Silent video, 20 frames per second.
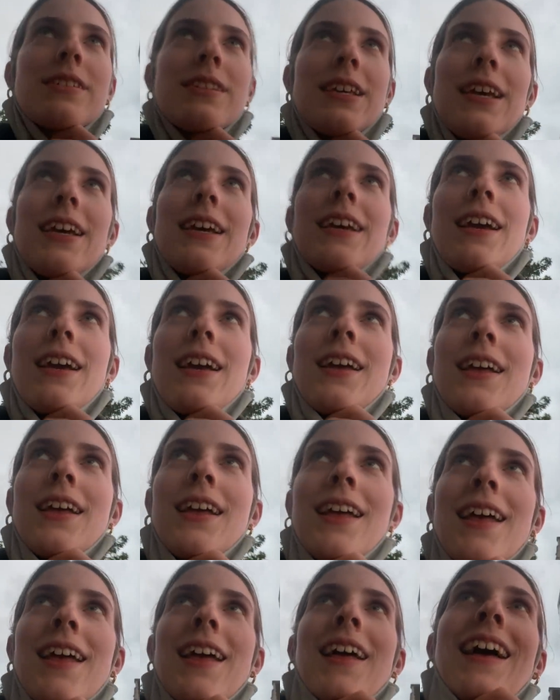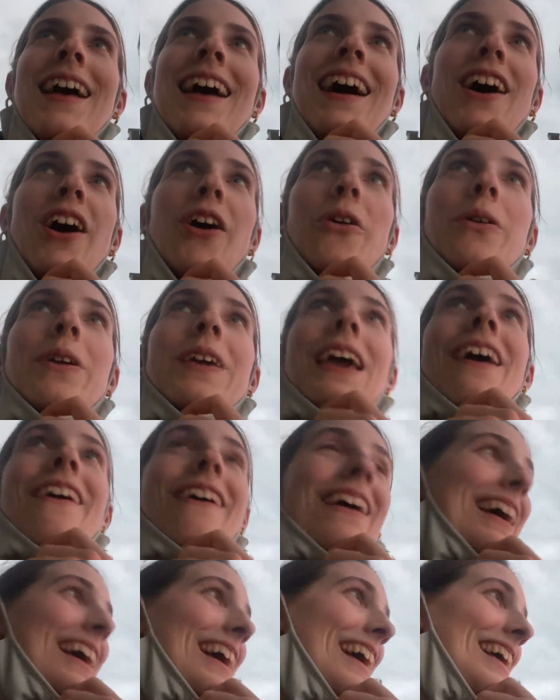tea. Oh yeah, it
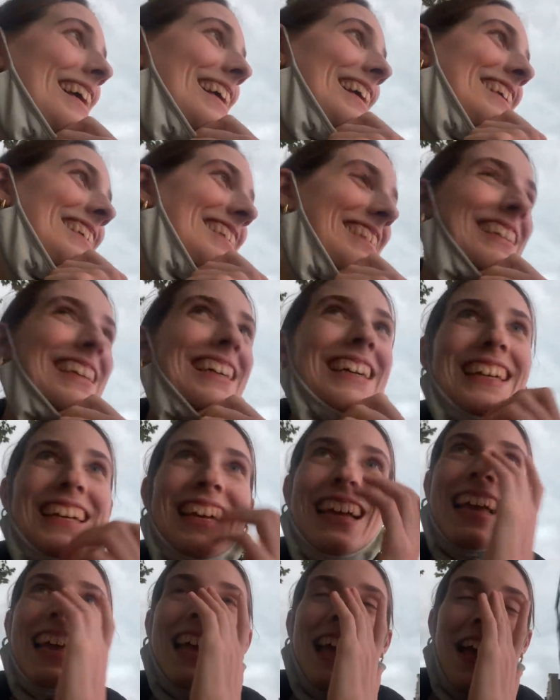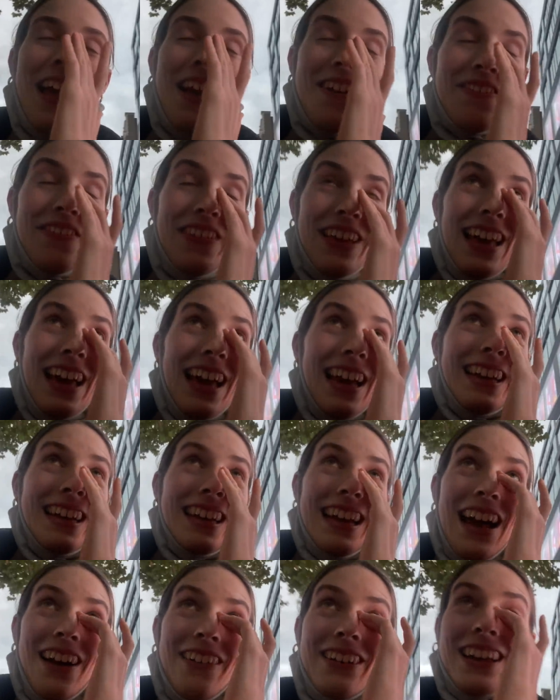is. um, and
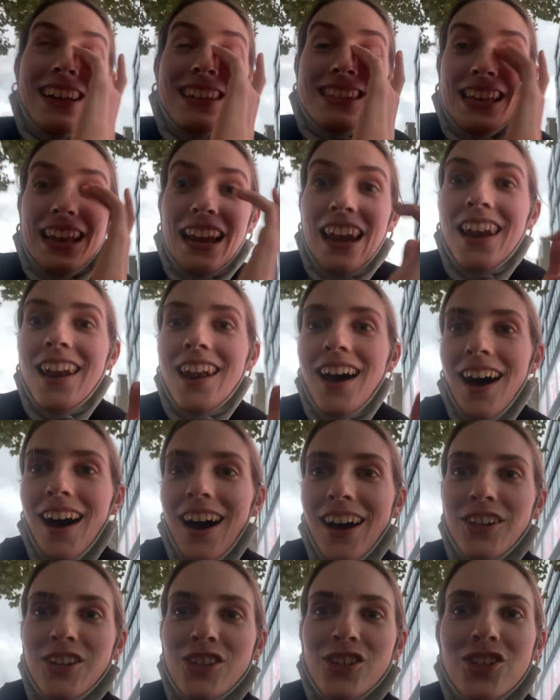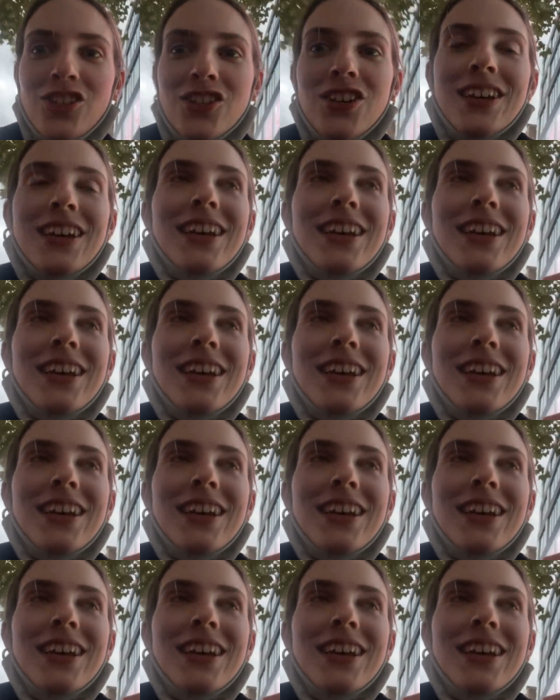now we're going to Lush